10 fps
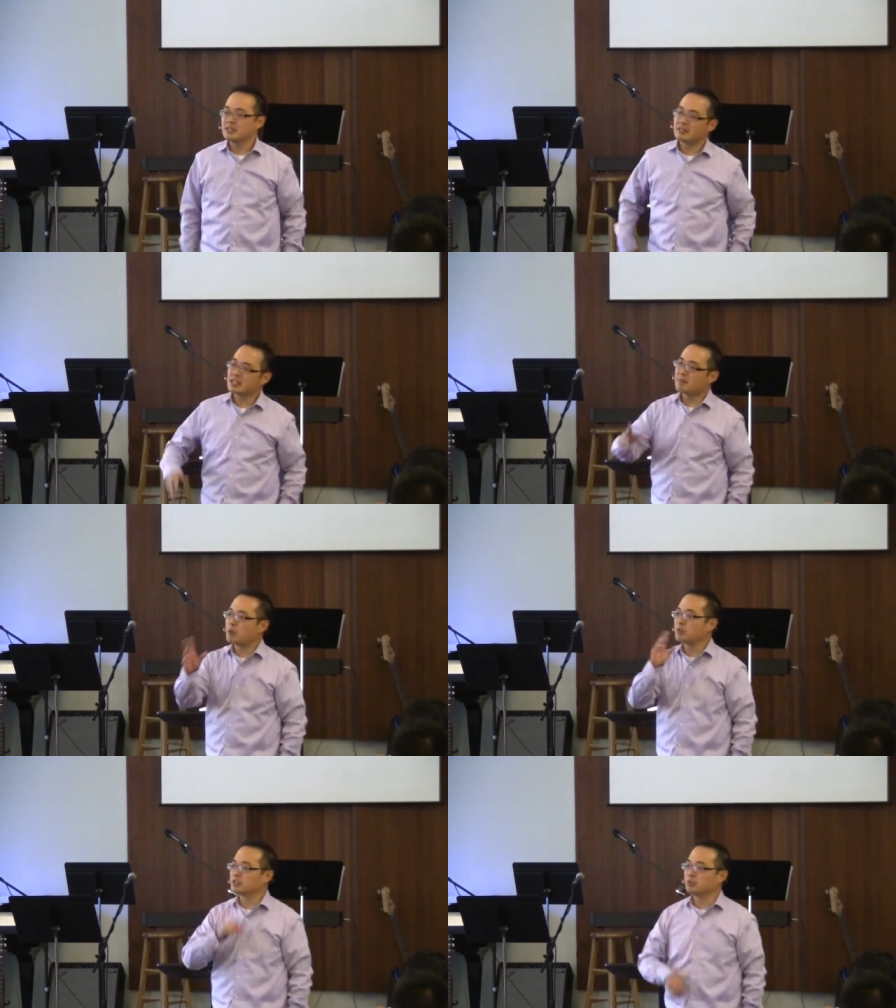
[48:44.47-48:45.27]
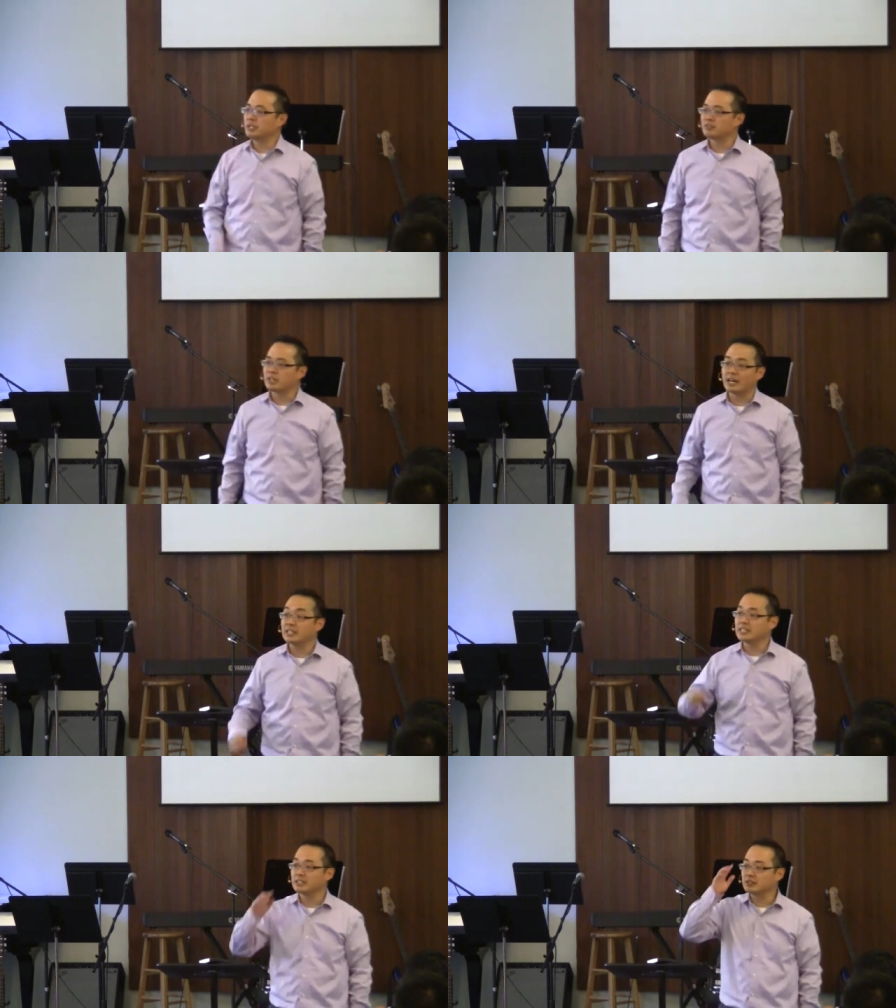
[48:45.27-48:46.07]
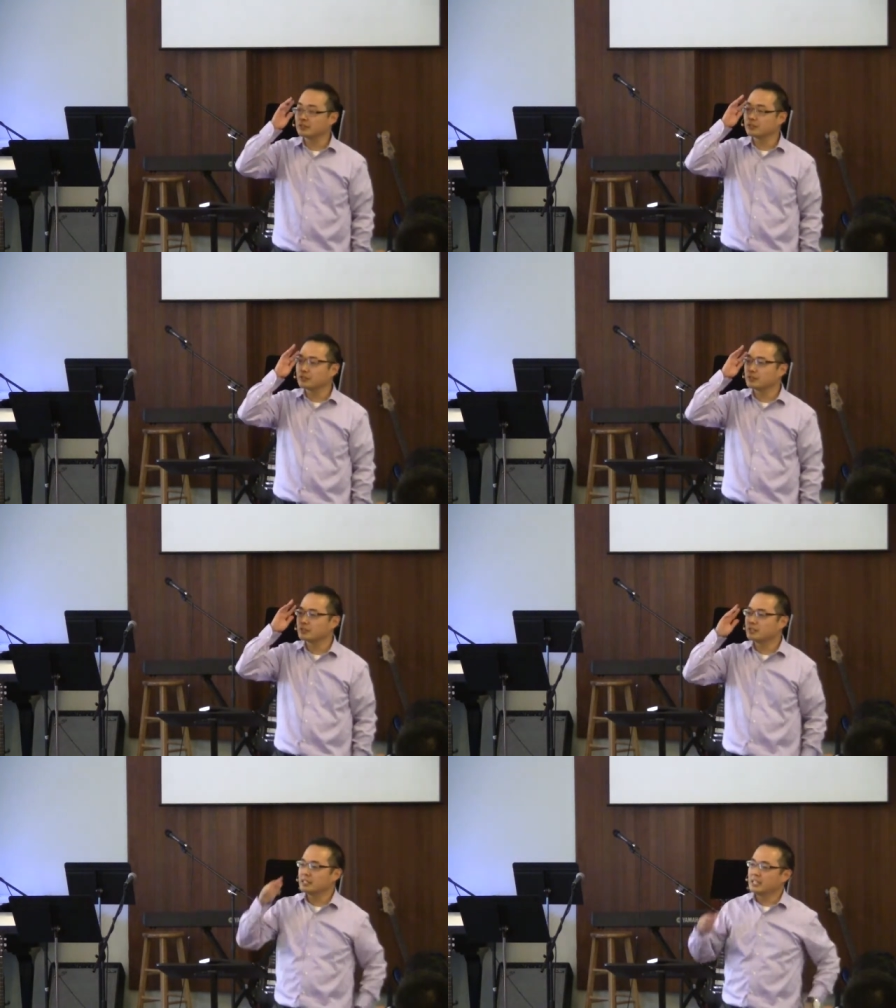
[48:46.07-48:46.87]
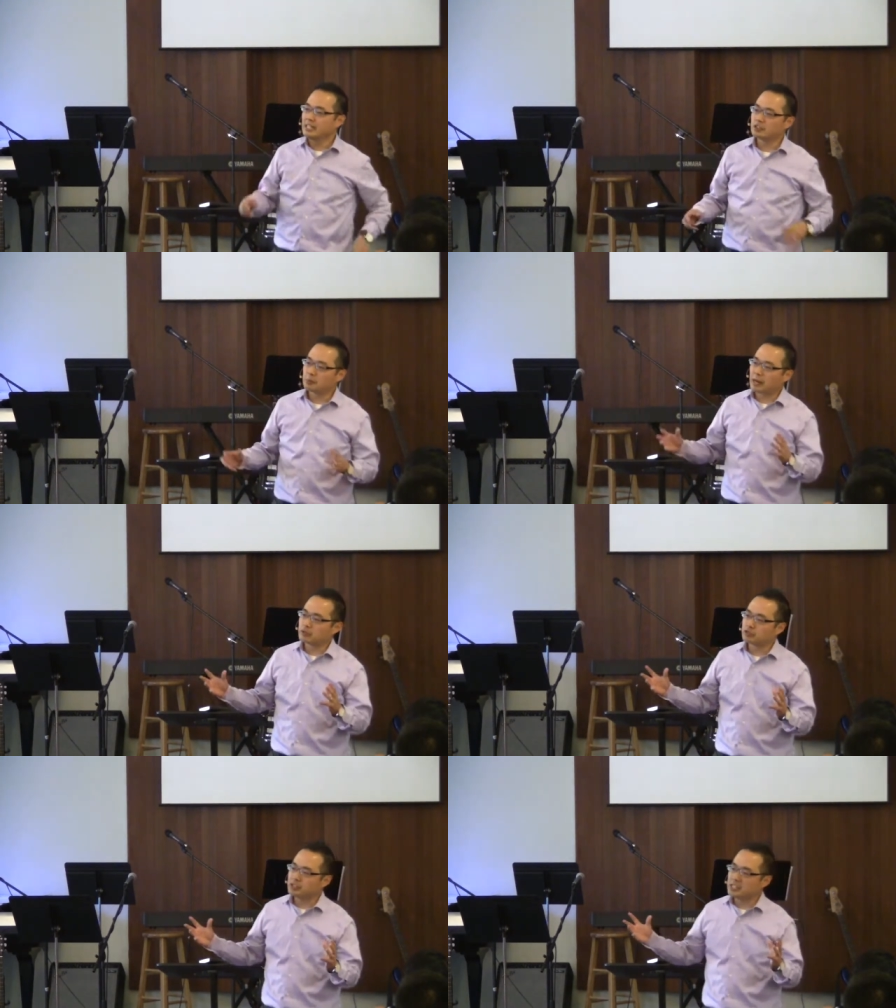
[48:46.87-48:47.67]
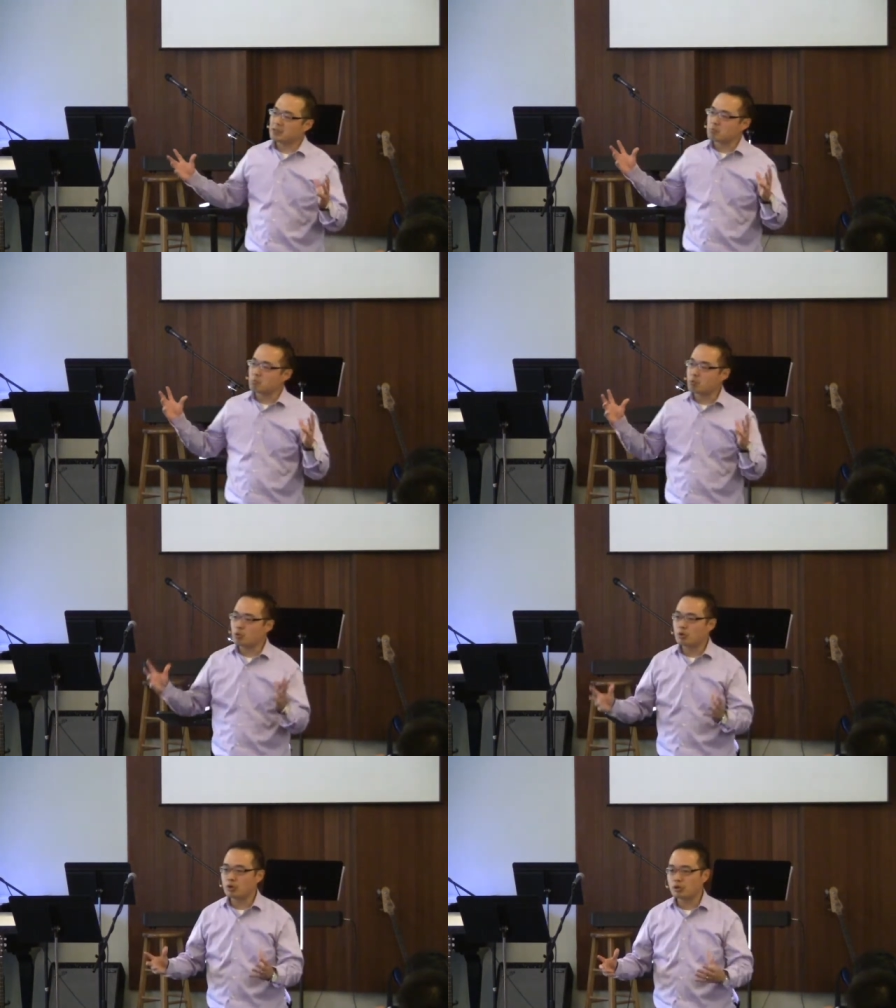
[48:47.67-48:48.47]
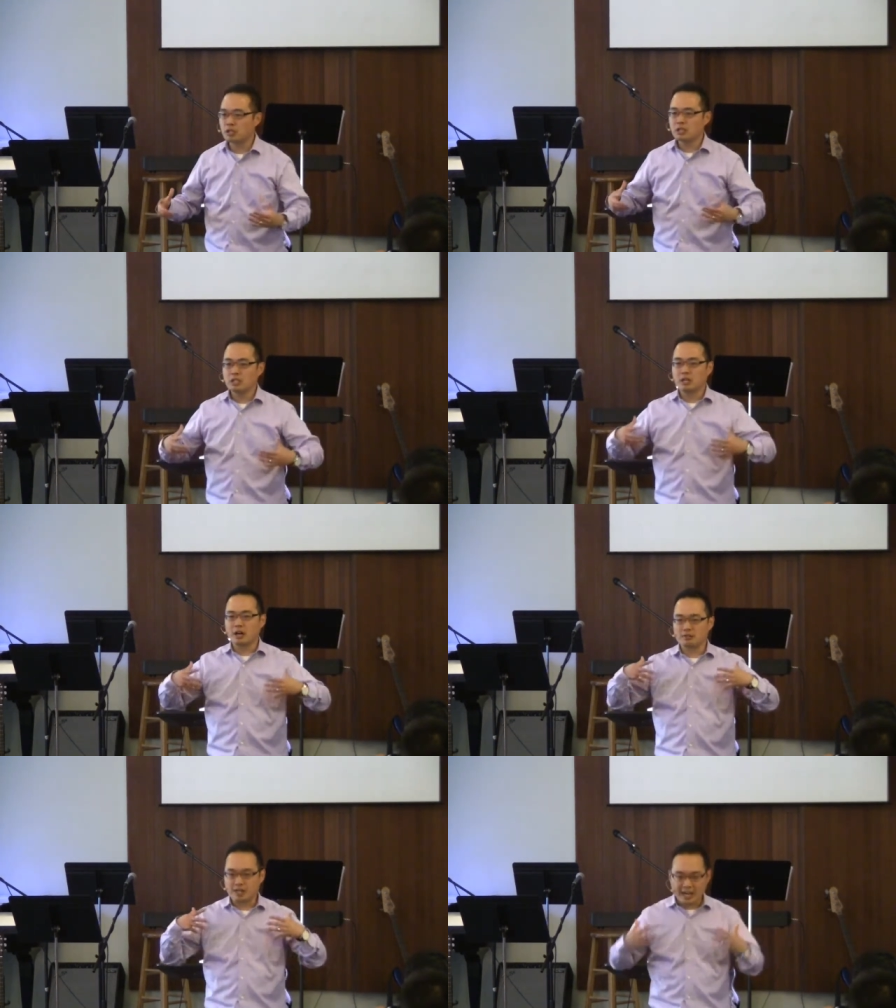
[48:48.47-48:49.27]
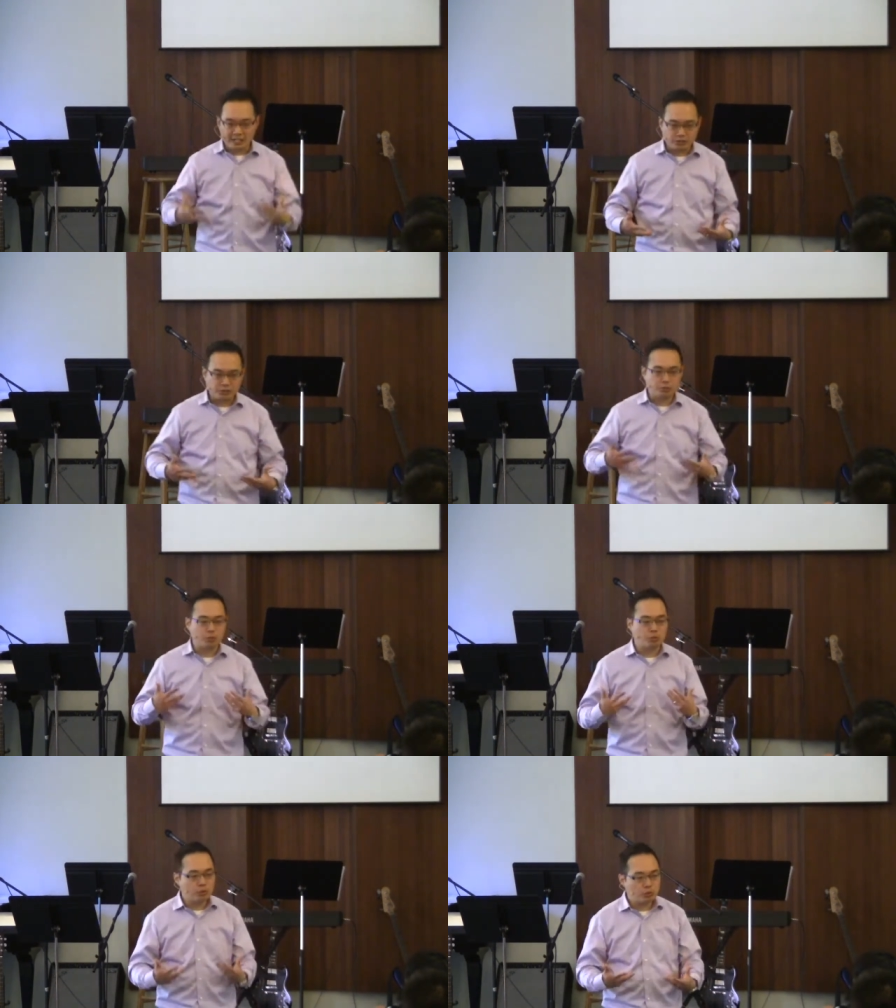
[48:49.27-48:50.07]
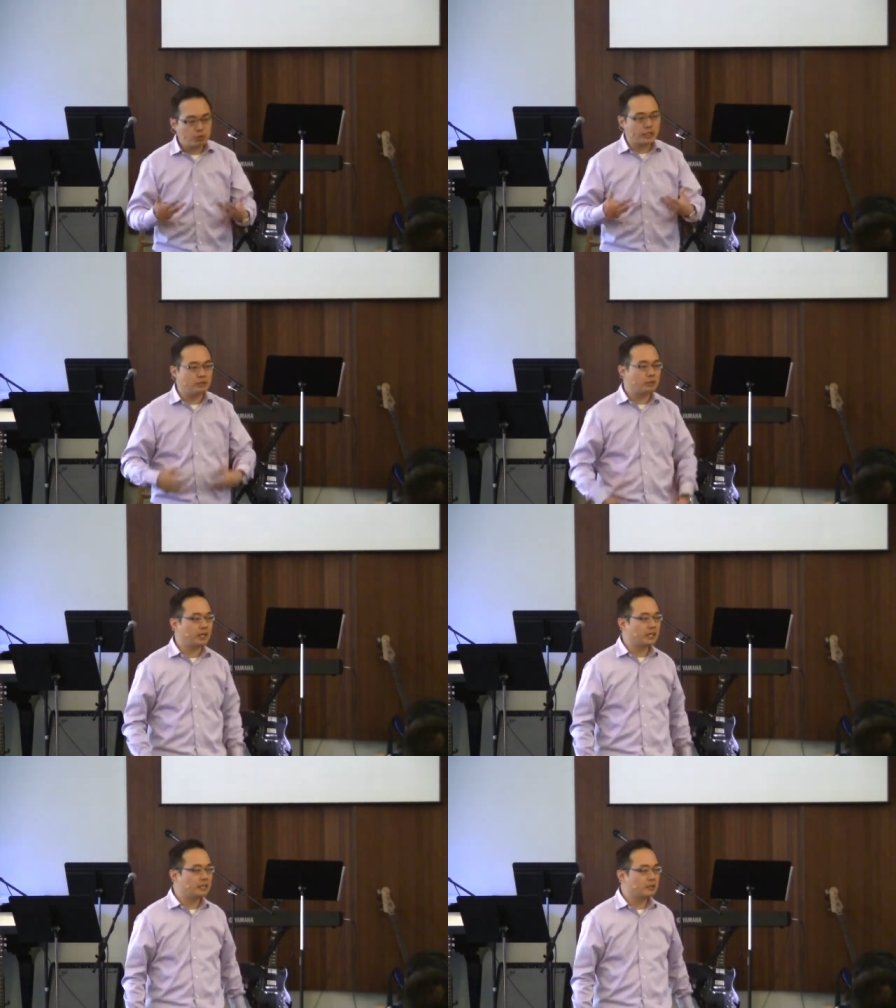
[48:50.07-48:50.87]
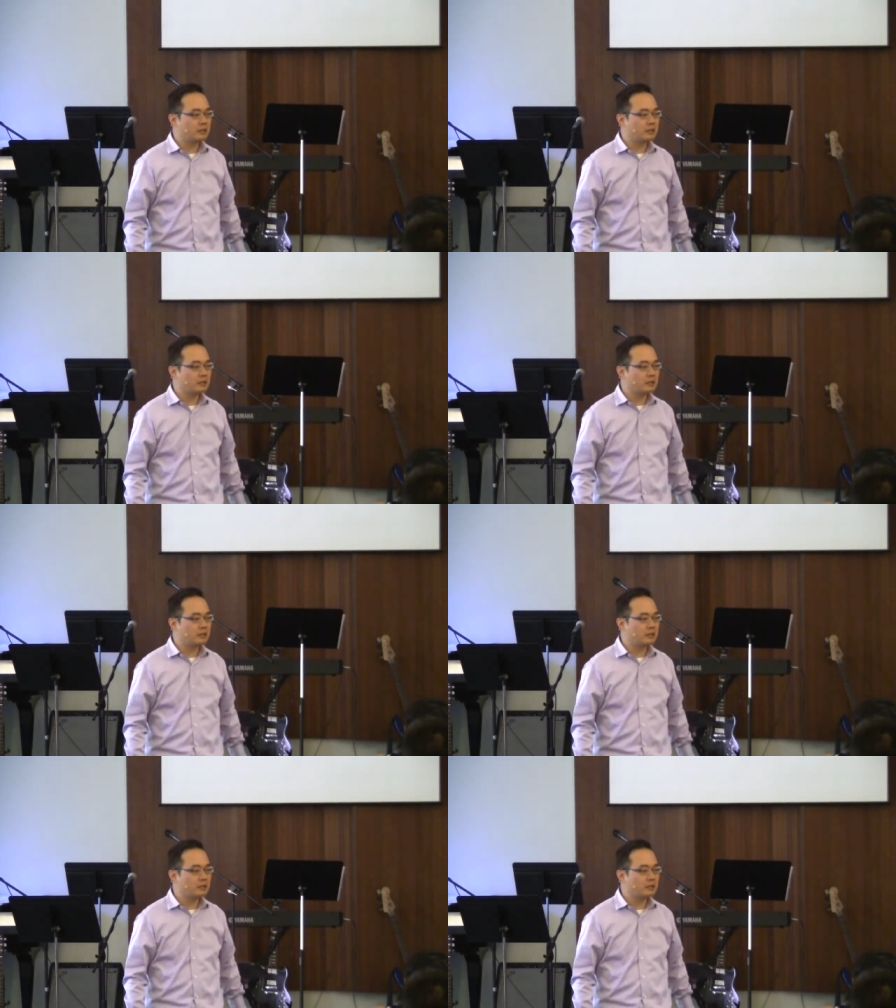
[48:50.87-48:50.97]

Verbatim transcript: Think about what the reign of God is it's about seeing more of God's rule and reign